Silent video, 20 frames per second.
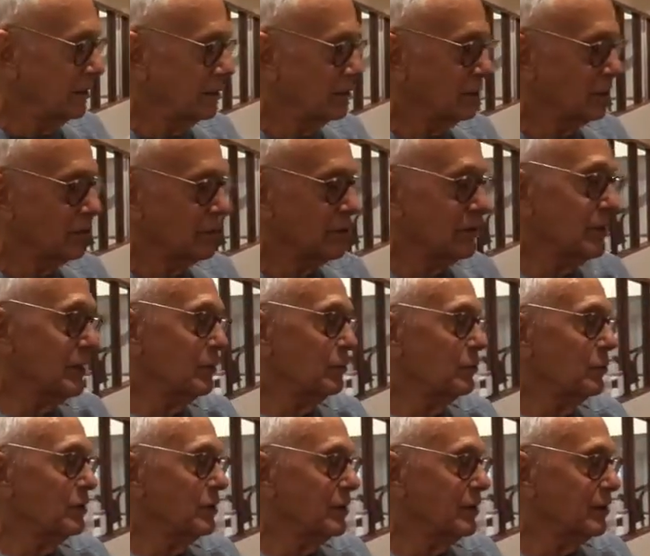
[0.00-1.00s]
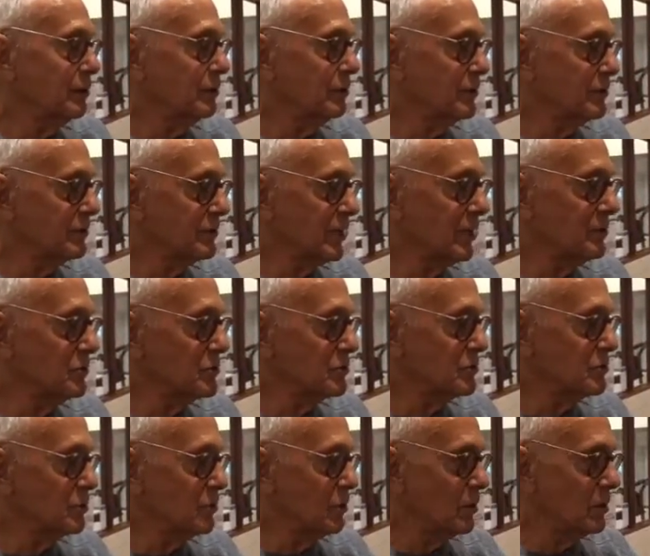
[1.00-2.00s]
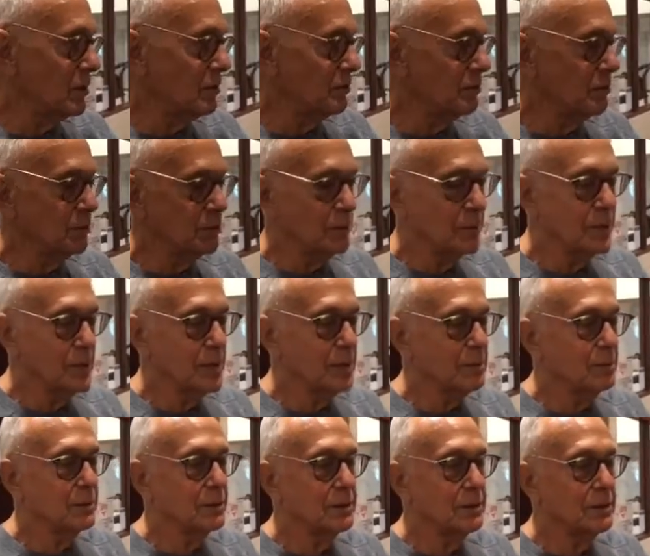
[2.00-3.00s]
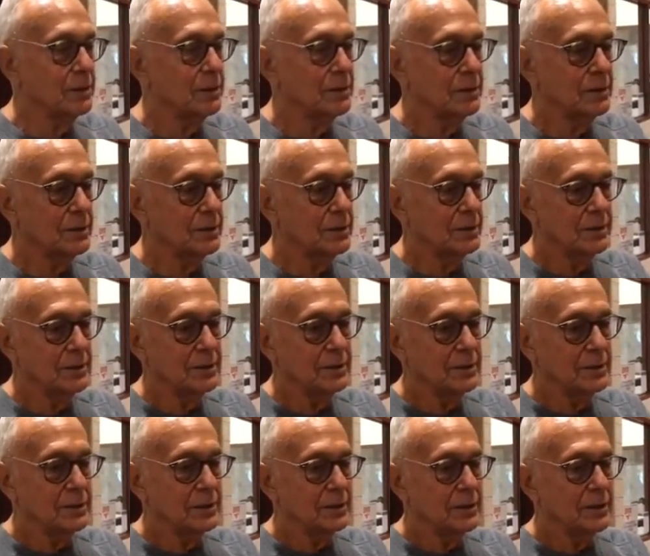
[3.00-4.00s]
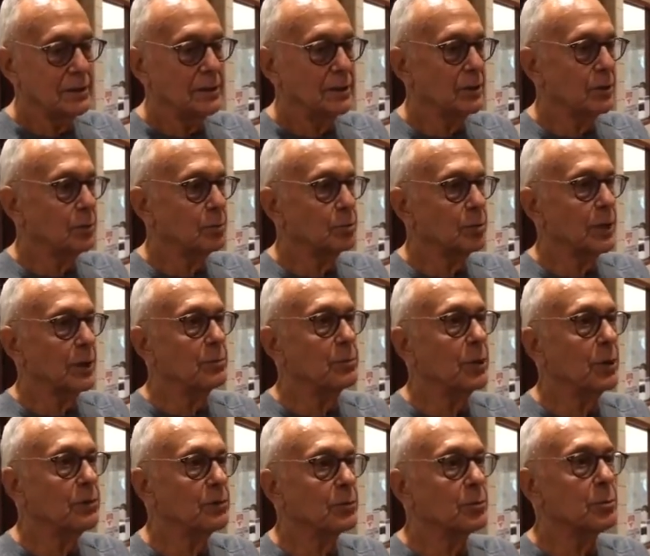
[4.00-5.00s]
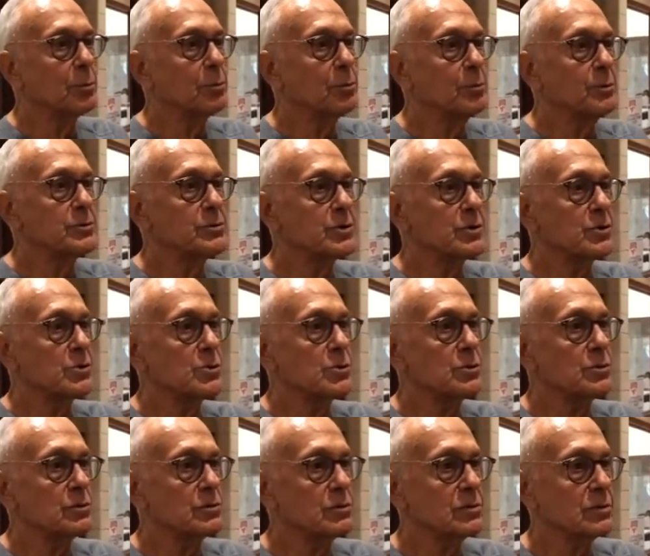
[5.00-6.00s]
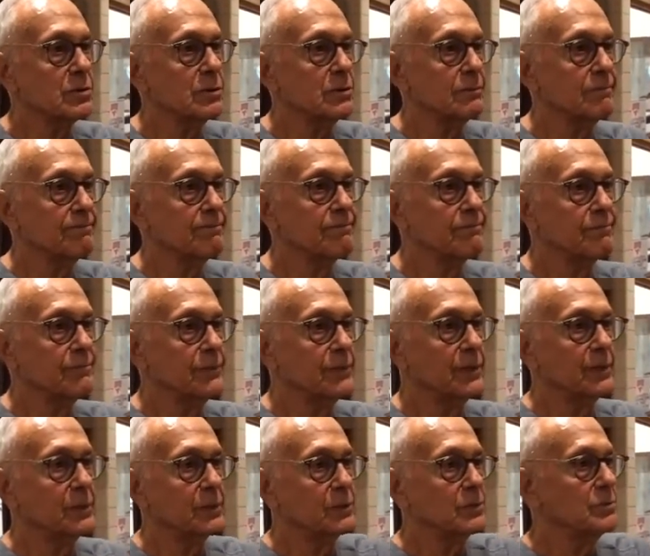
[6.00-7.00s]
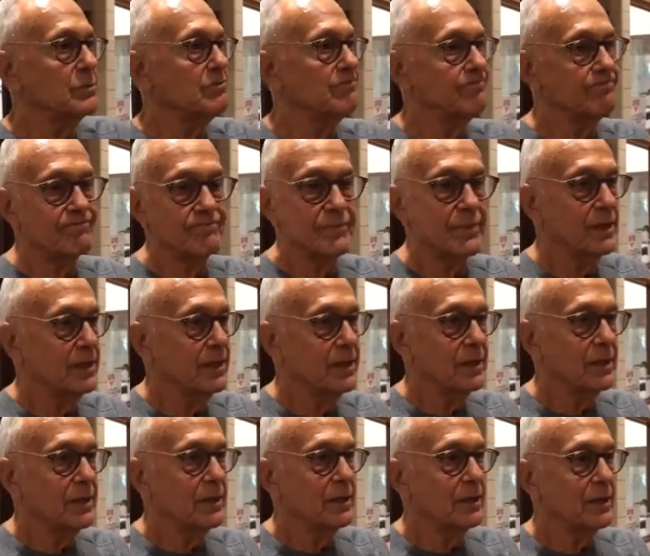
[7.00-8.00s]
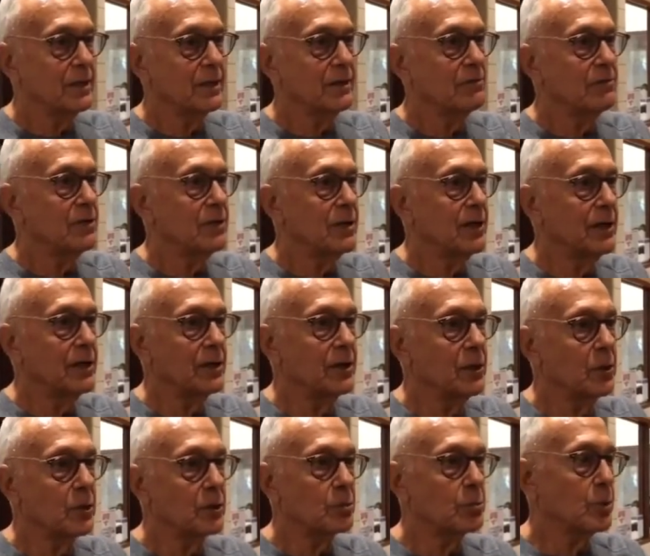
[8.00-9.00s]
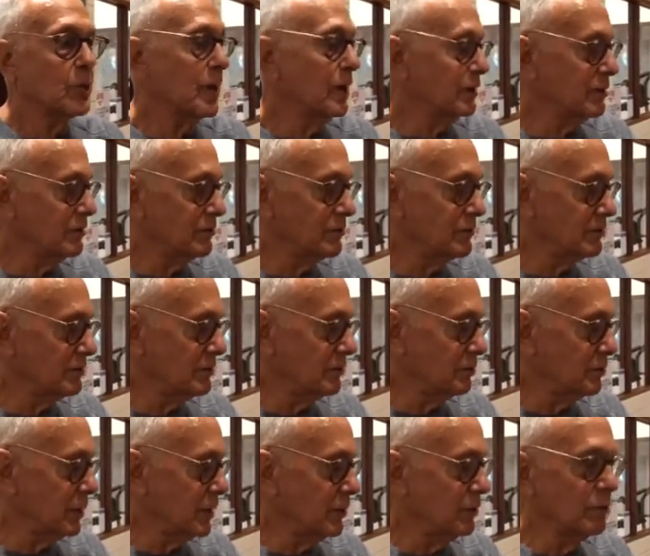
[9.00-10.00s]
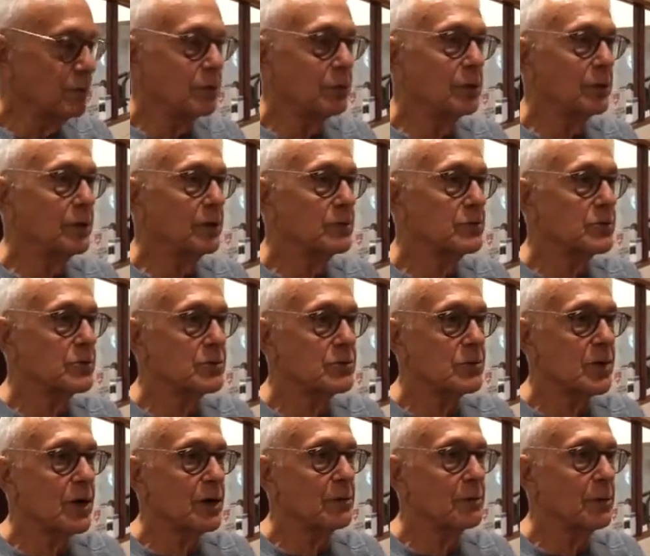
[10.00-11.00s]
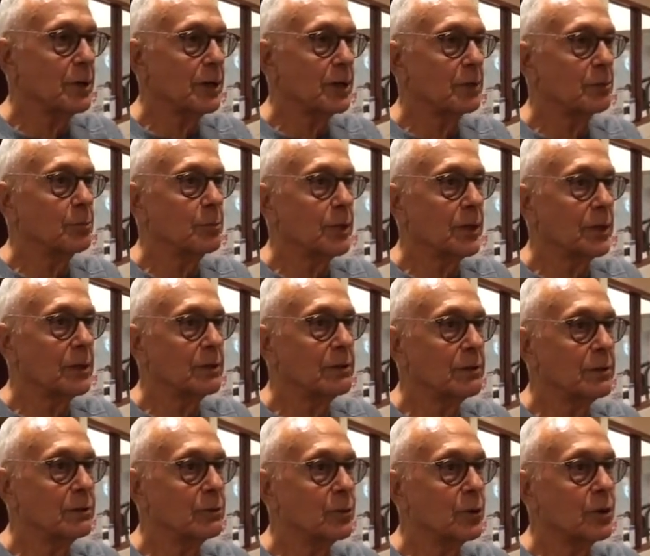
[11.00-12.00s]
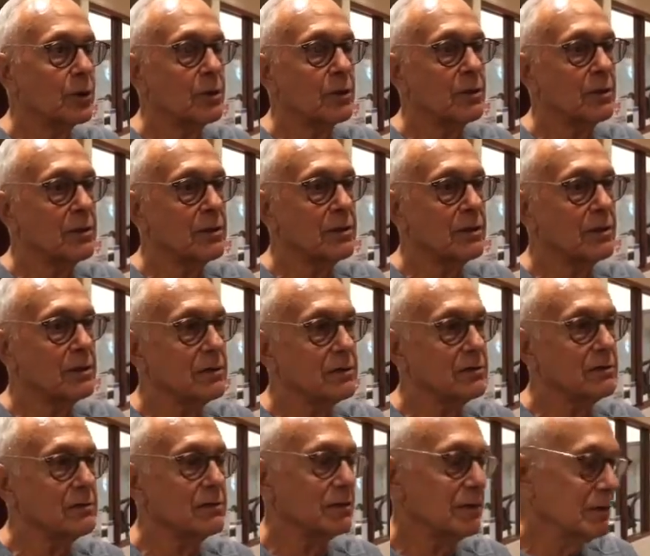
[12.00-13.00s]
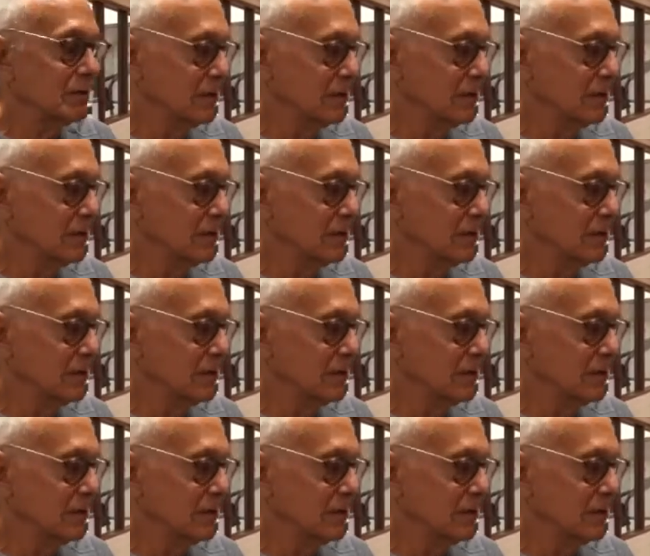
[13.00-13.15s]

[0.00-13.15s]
you know, the thing with him is I just want him to be able to, you know, play multiple positions and, you know, every day you go to practice, no matter who it is, you try to make him better and work on things